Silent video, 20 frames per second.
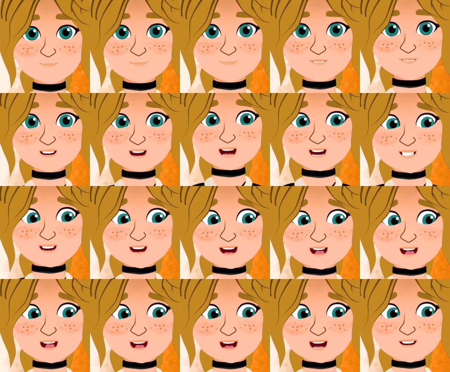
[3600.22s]
I felt my
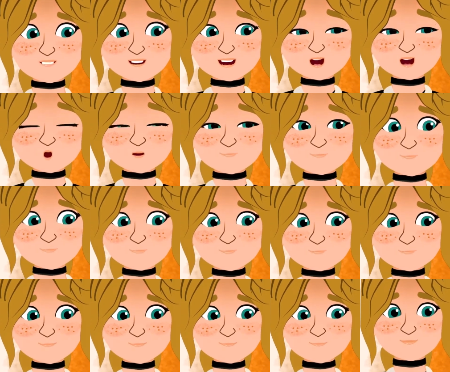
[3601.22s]
heart sink,
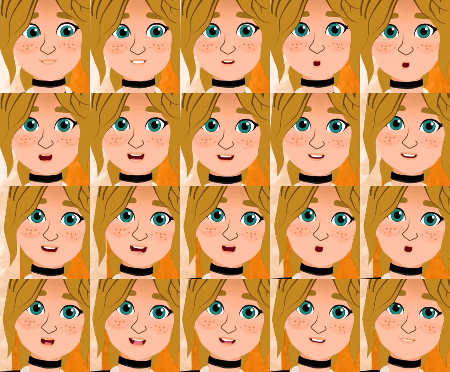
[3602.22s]
and I asked
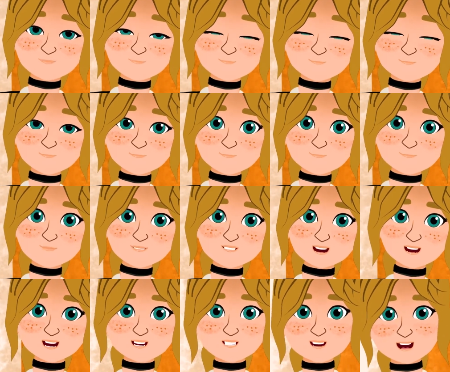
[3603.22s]
slowly, Is
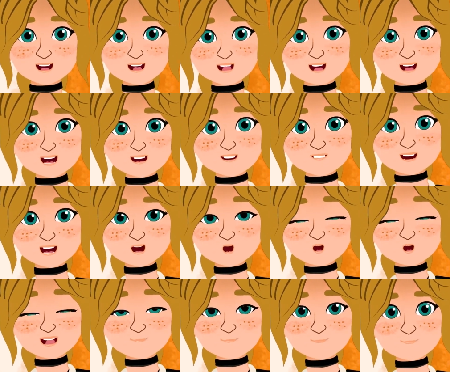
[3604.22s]
she about my
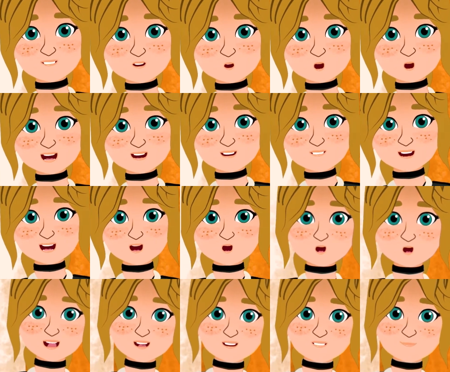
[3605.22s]
height and dressed in
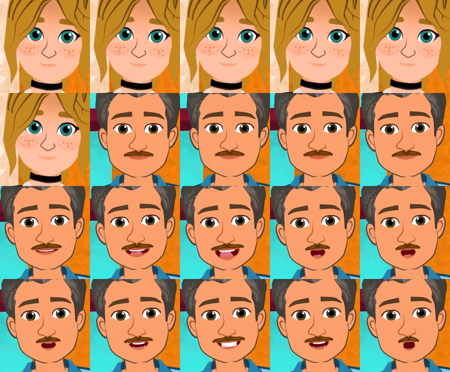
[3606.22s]
black? He
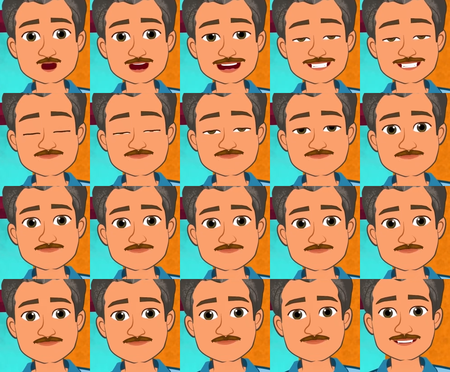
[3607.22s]
replied,
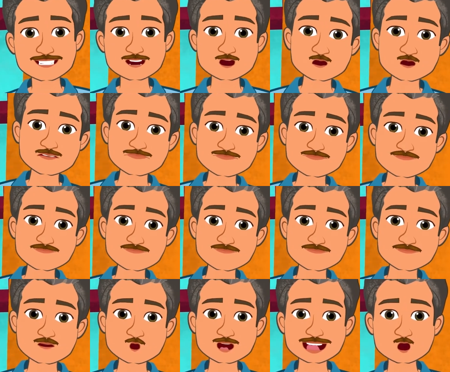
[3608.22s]
Yes,
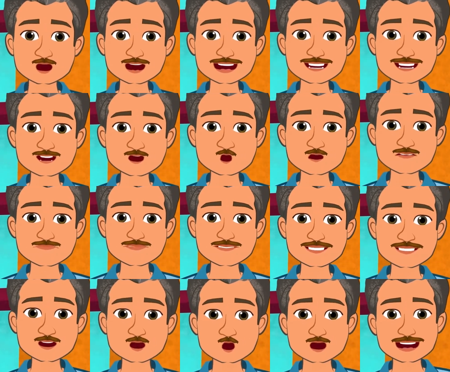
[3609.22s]
that's how I've heard the
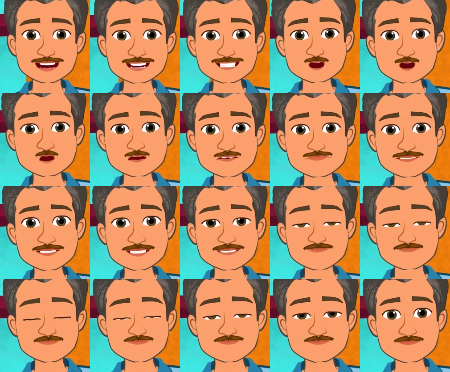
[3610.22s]
ghost
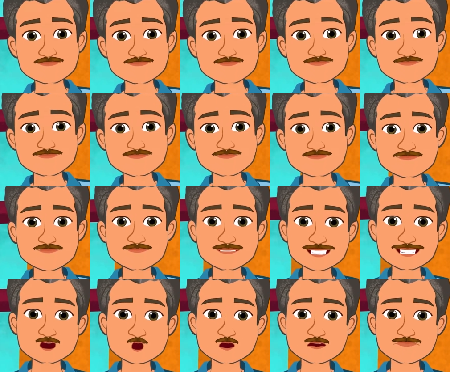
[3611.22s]
described.
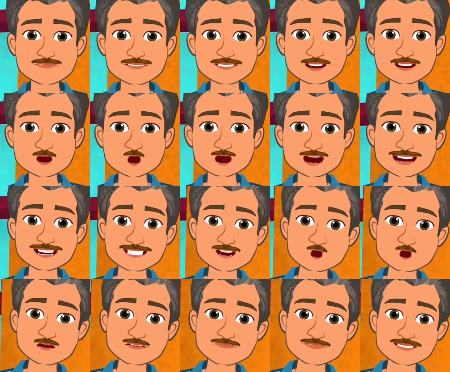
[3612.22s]
How in the world did you
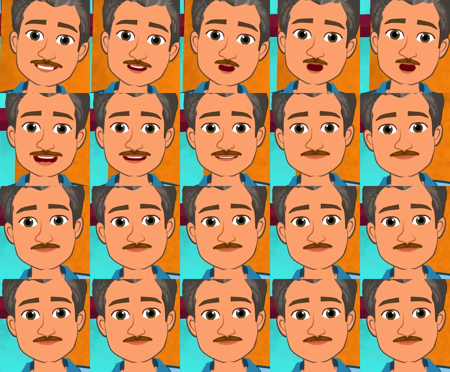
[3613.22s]
know that?